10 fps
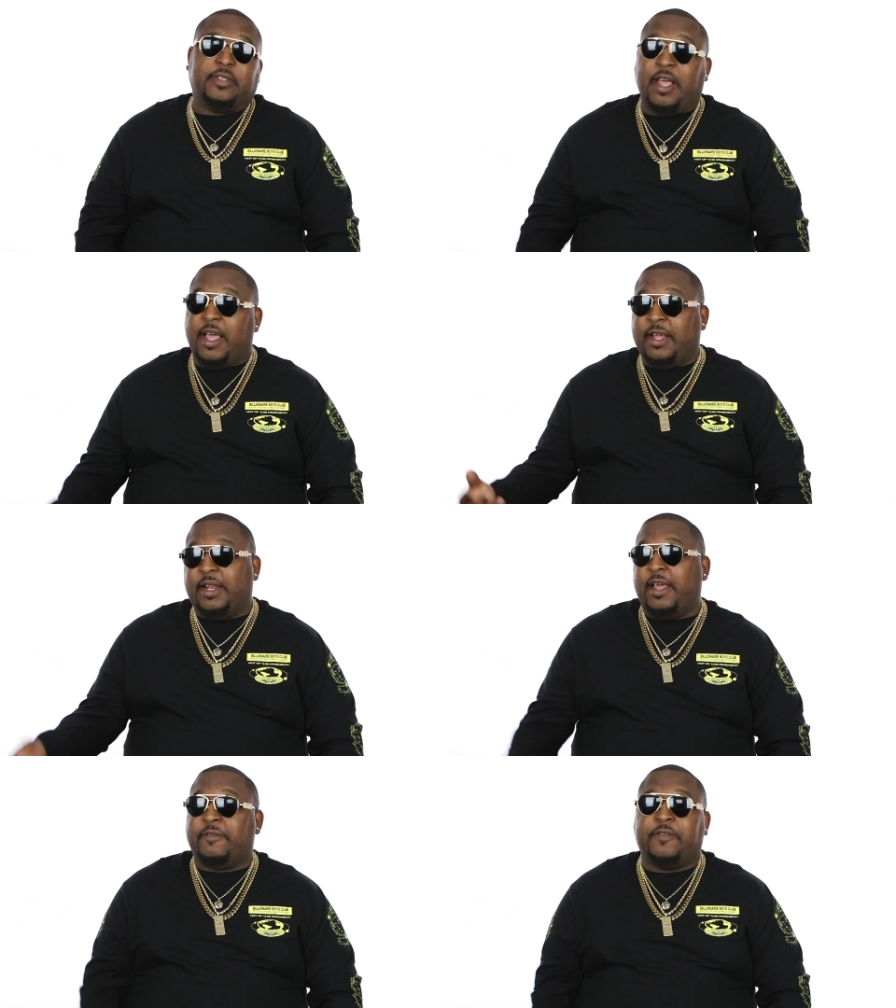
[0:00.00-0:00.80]
I had
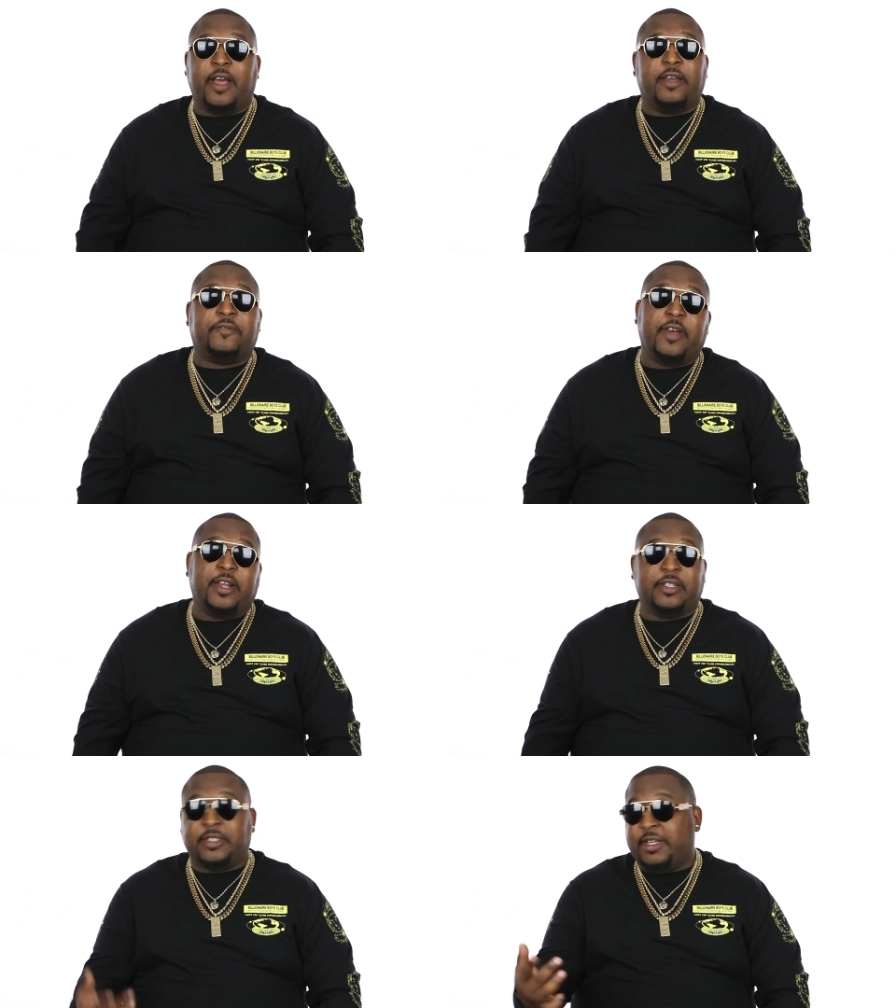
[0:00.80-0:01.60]
like
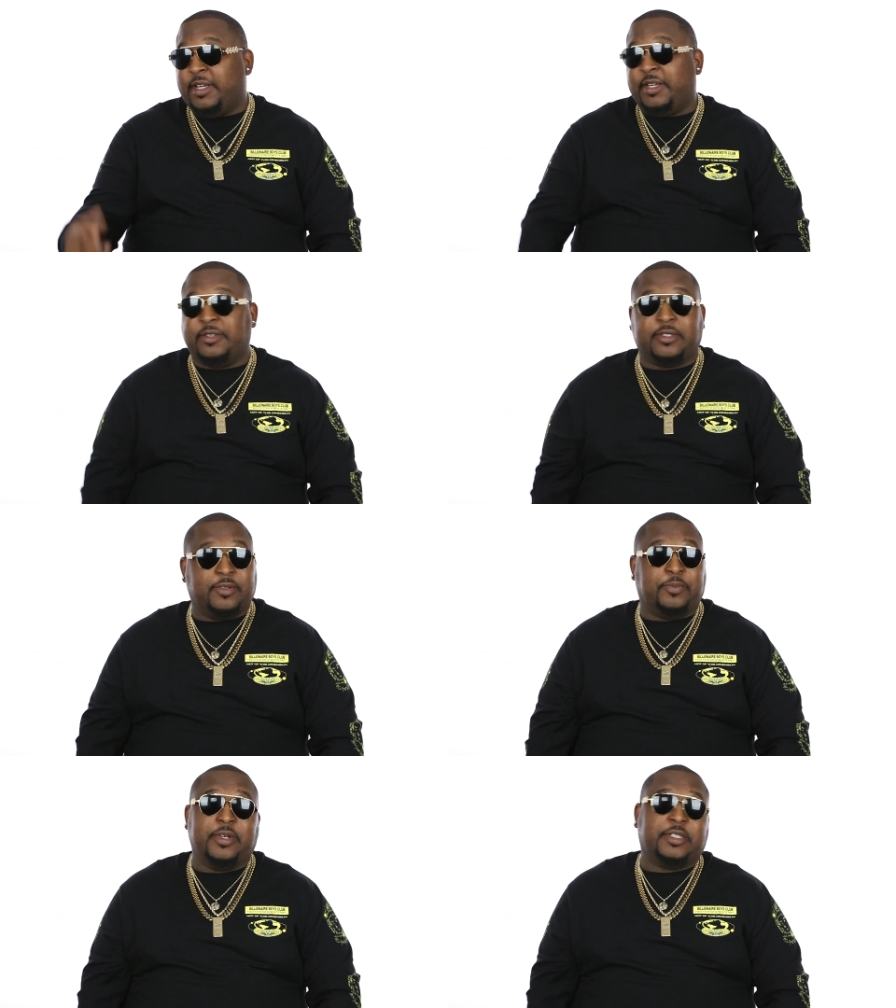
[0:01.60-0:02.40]
firefighters there. It was a
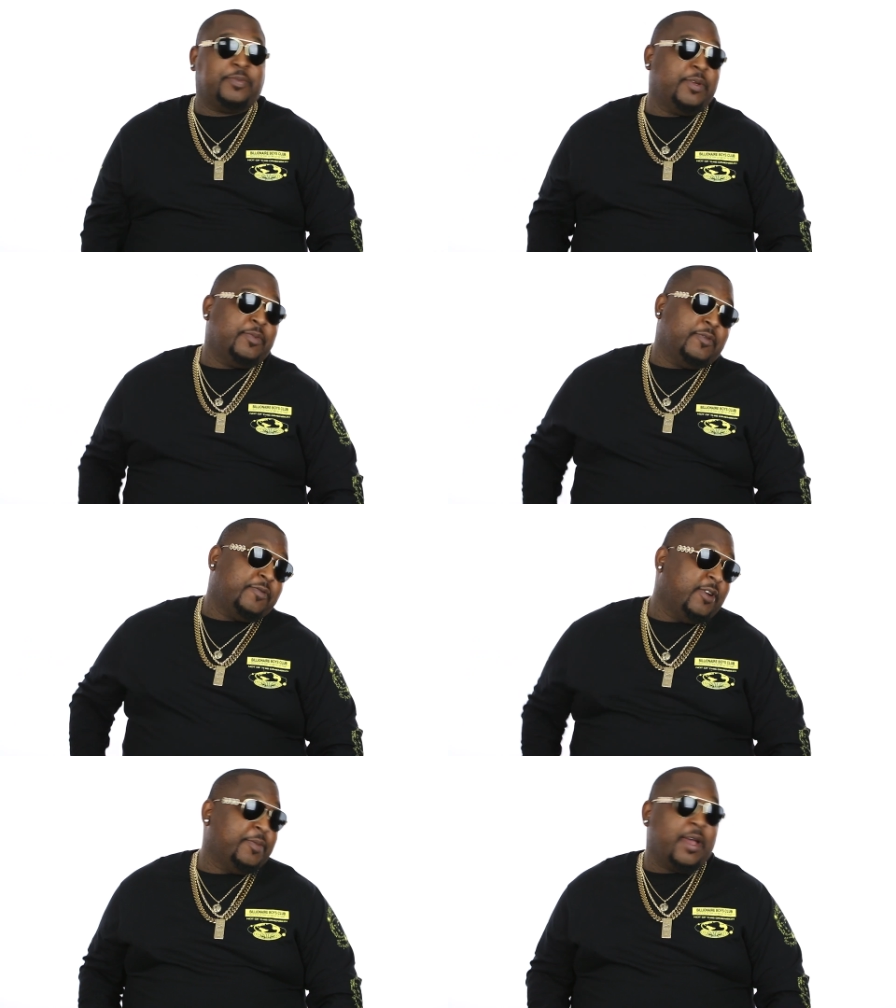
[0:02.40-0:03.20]
bunch of people in
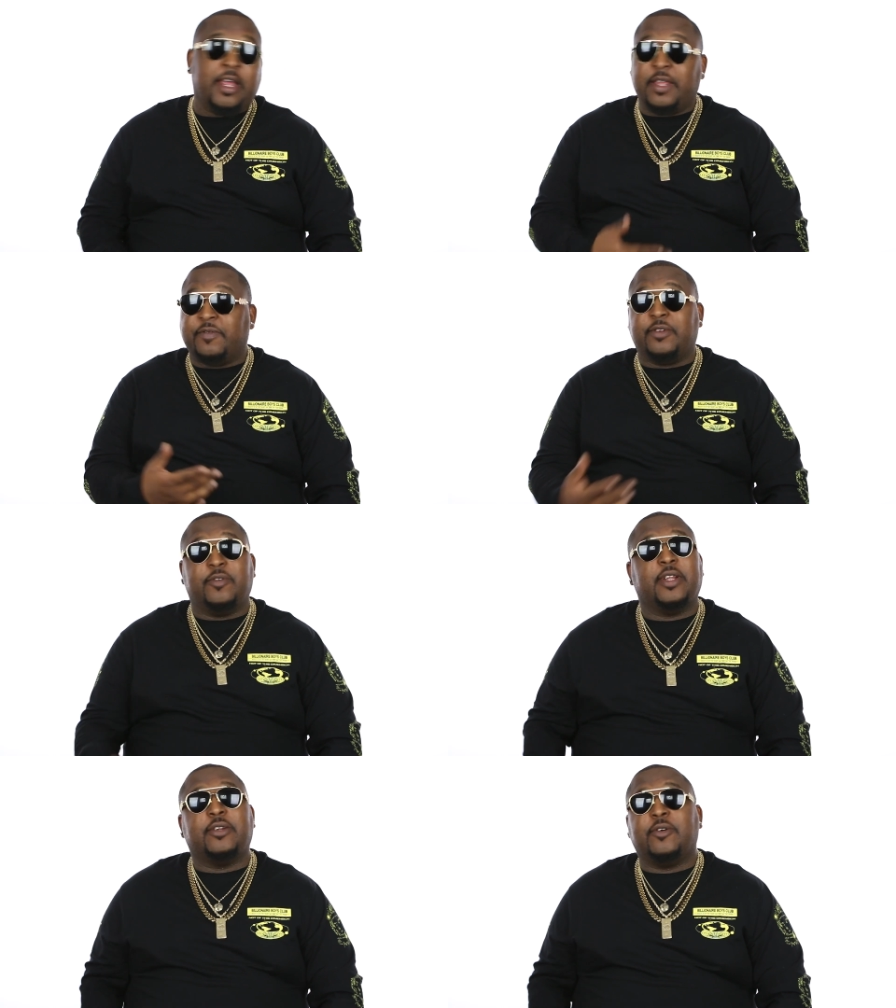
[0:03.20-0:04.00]
front of me. I didn't even
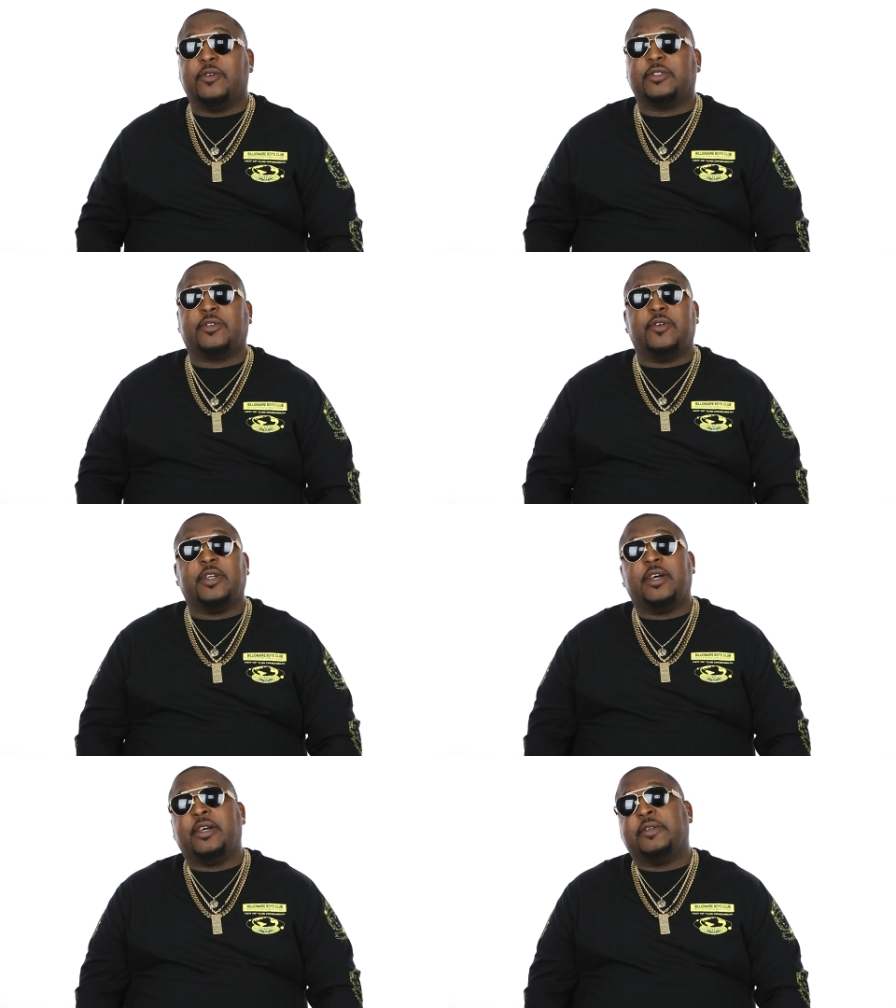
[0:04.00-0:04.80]
really know what was
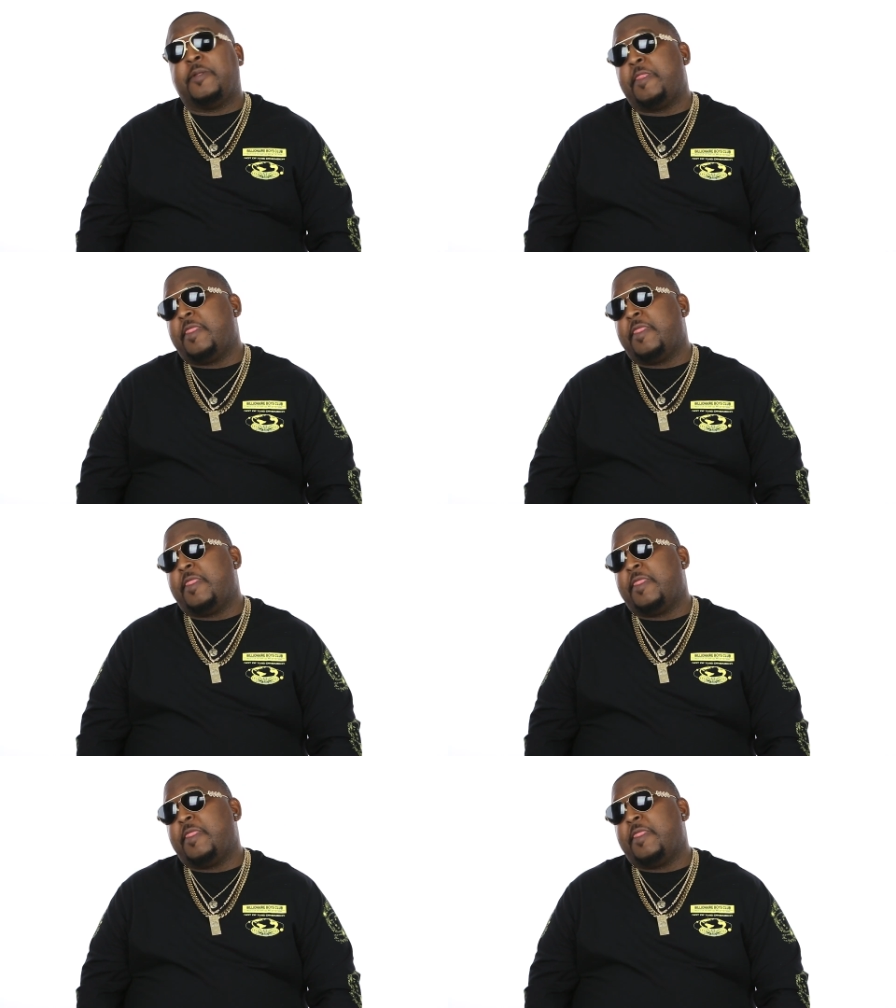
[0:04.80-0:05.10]
going on.